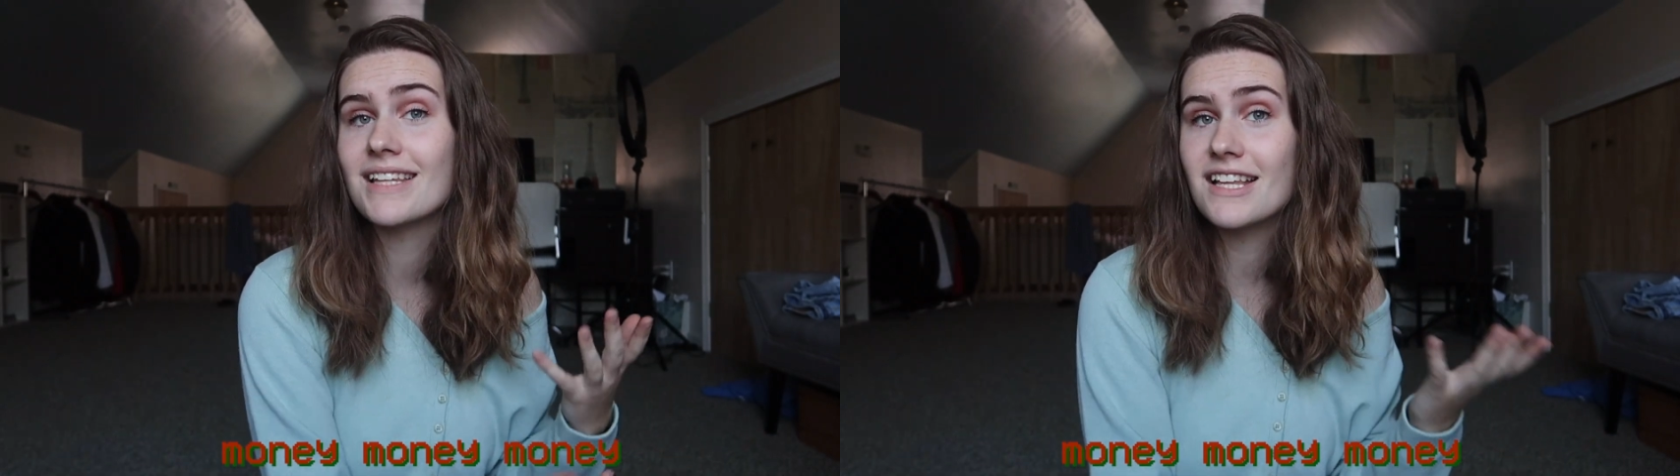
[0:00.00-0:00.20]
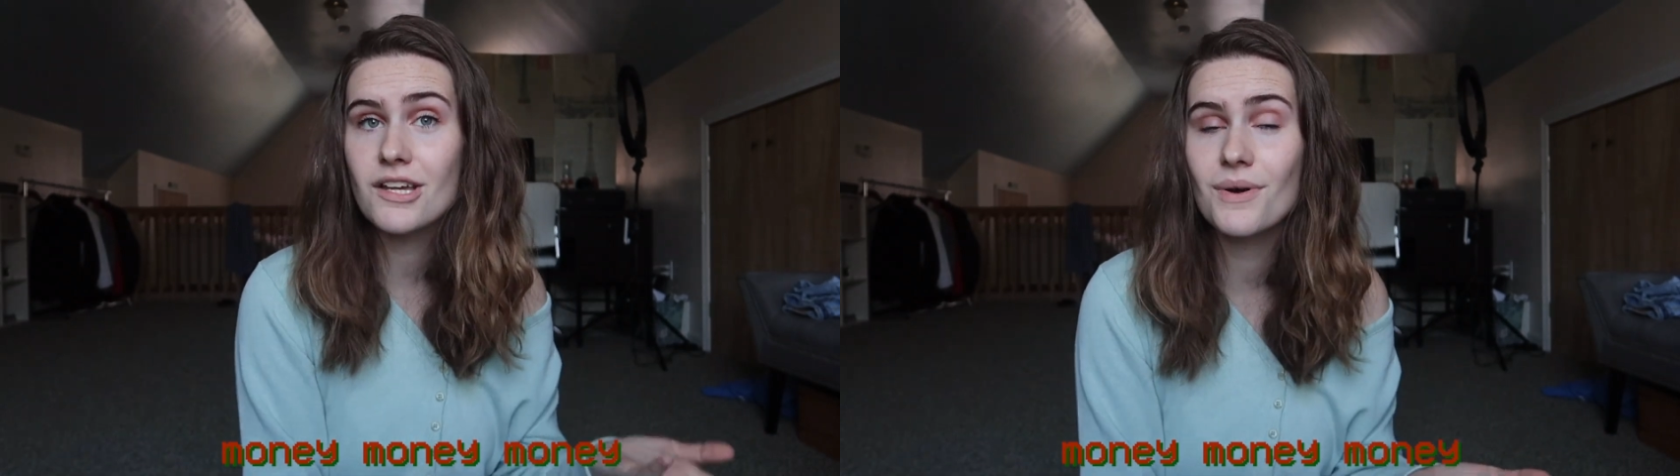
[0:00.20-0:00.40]

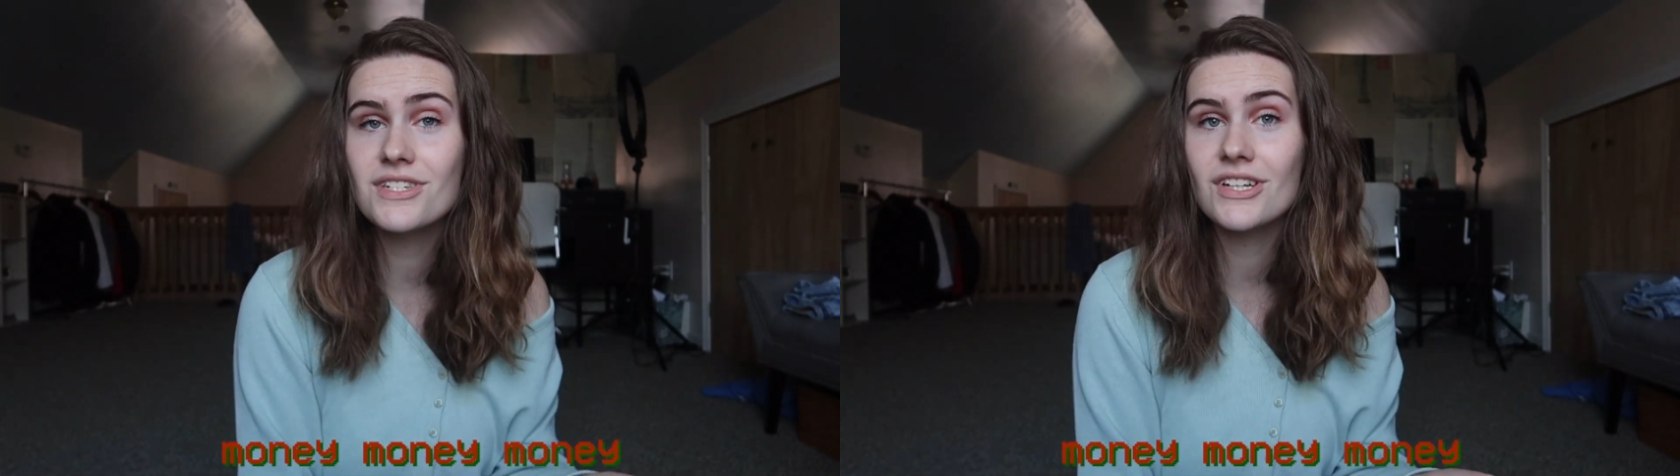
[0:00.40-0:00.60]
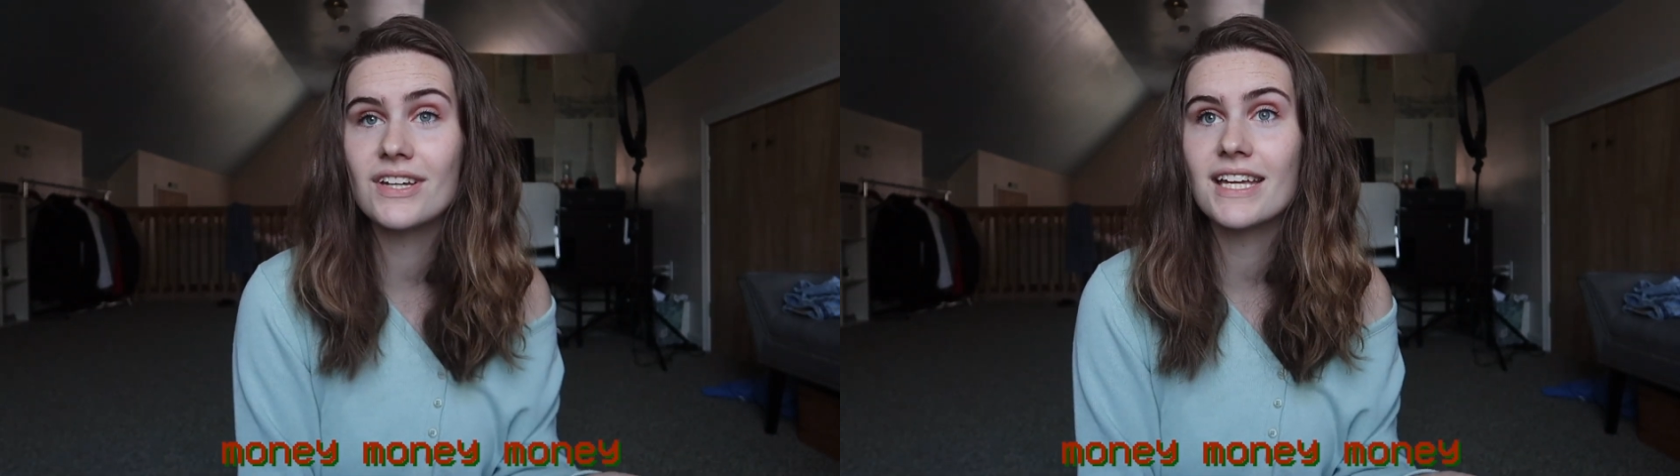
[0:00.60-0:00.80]
that's always
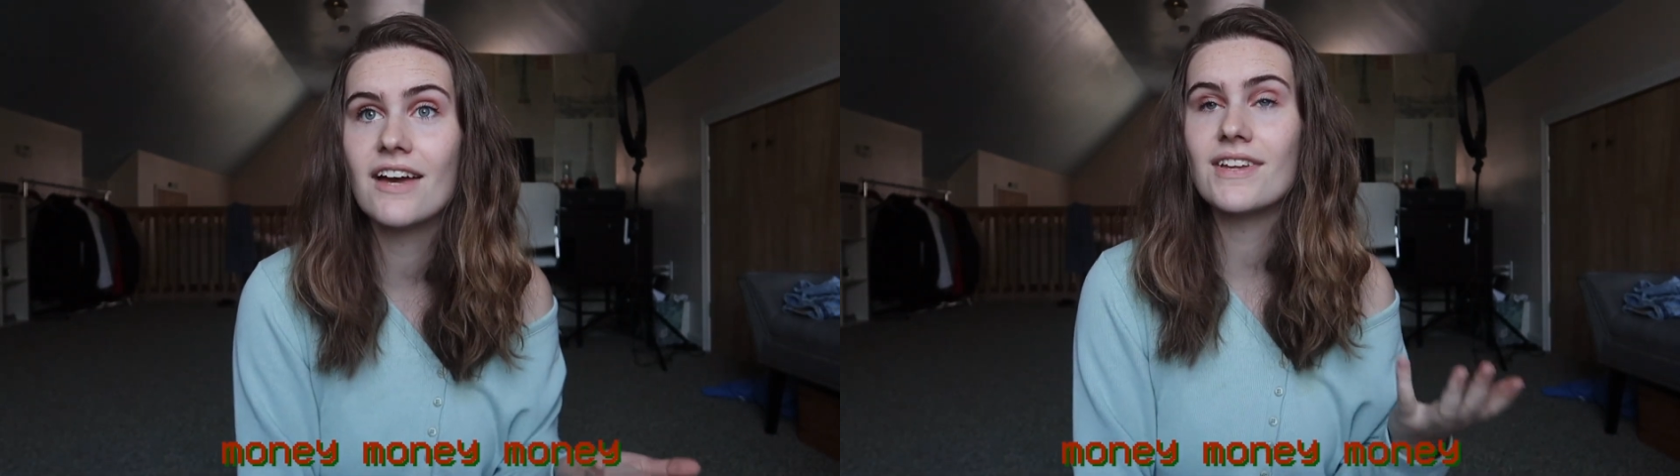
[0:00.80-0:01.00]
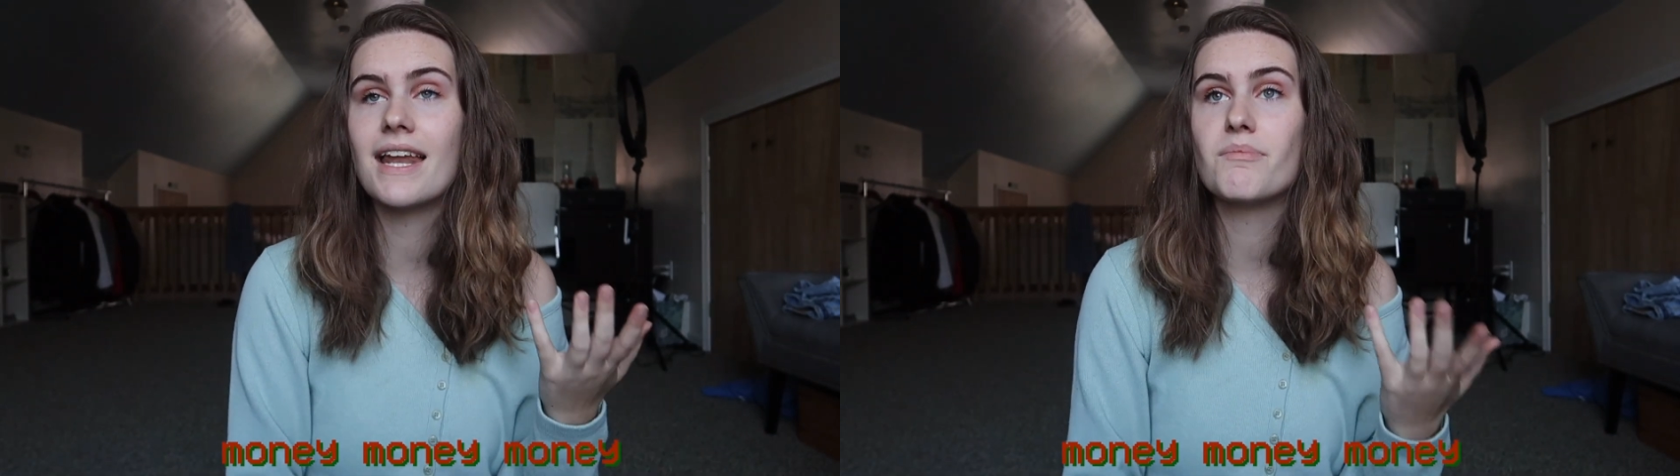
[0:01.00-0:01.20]
a good
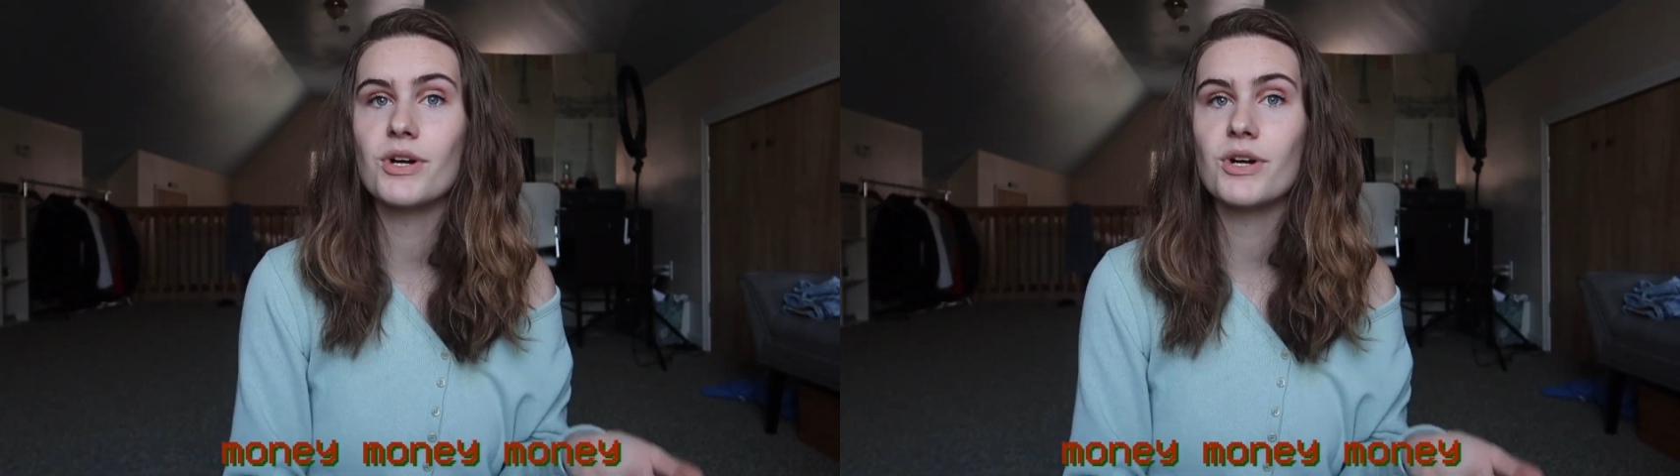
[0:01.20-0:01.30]
gift, and it